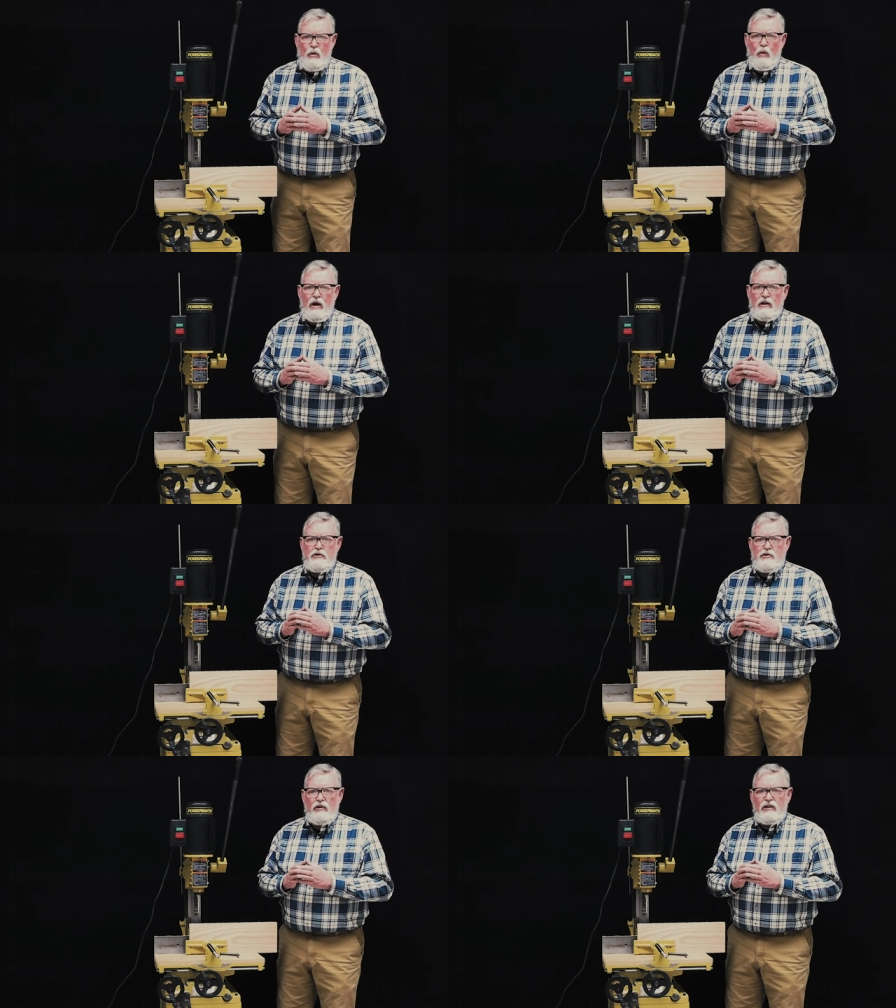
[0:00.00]
while
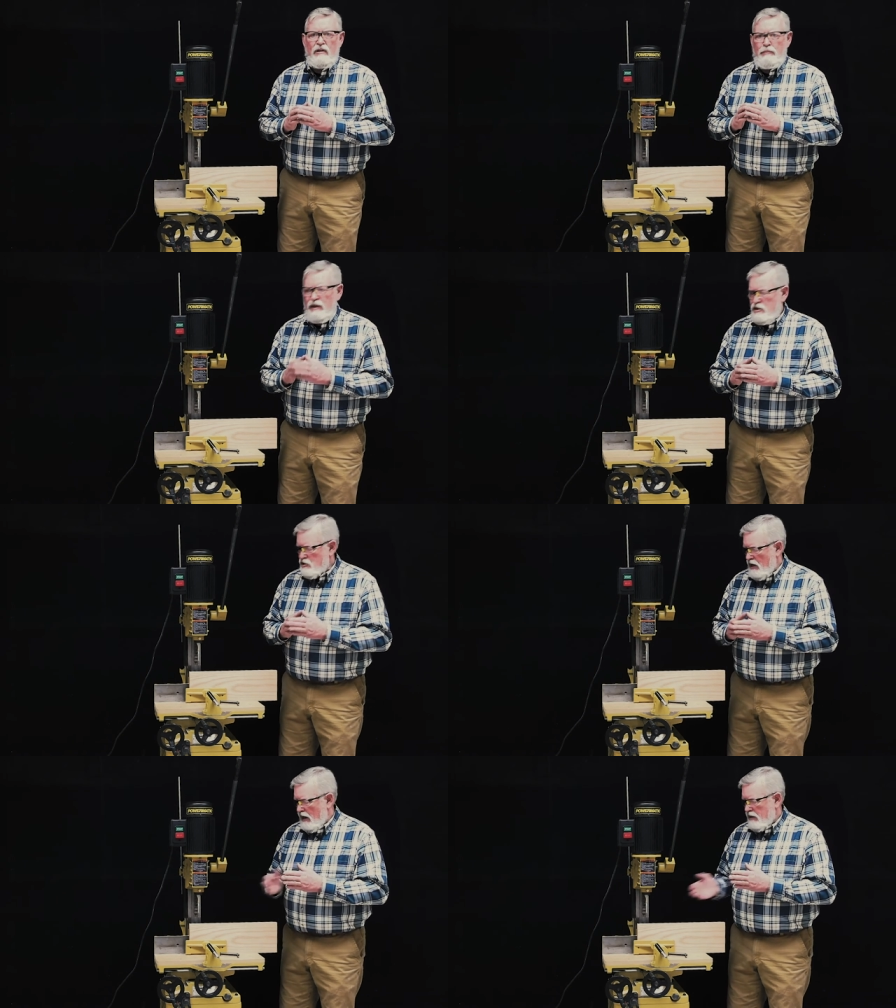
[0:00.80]
inserting the bit
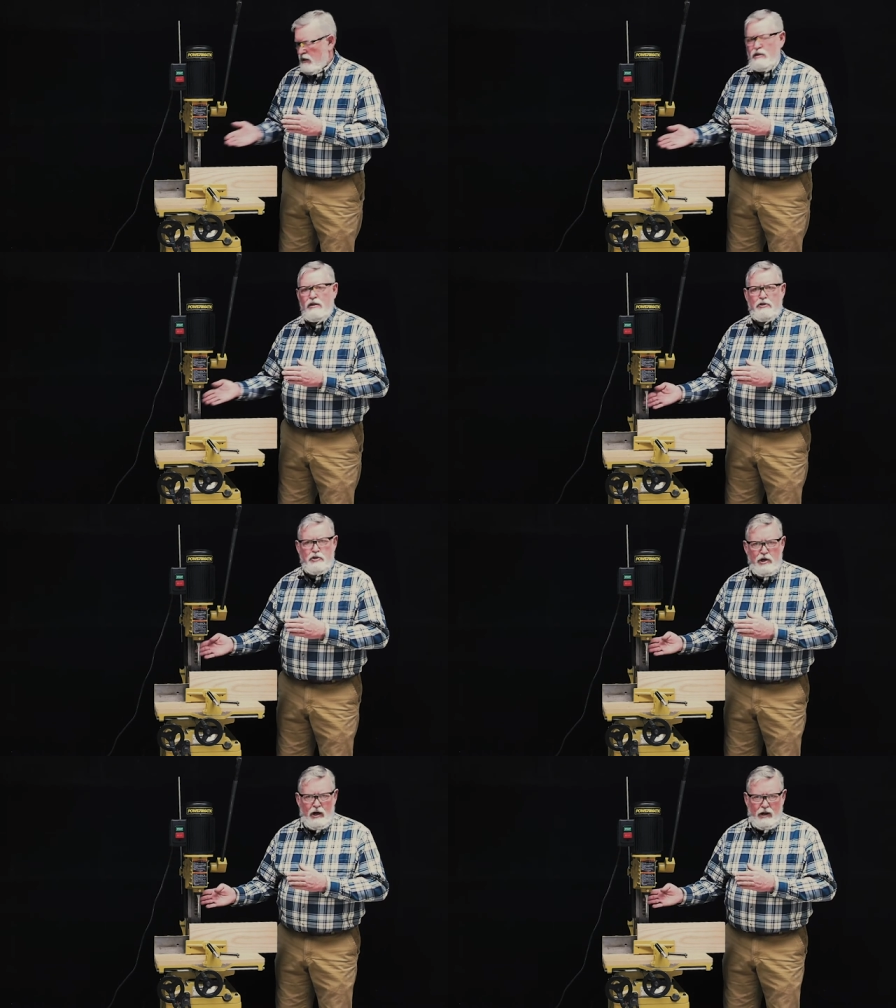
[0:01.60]
shank into the
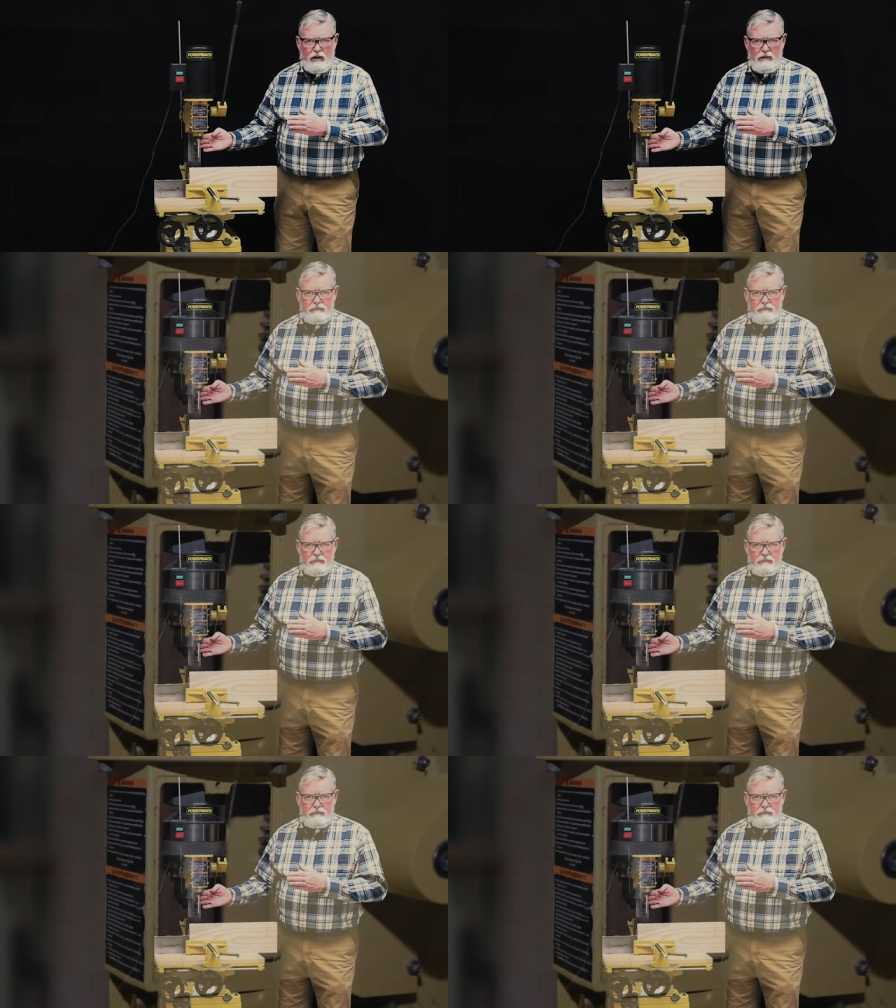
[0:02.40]
chuck.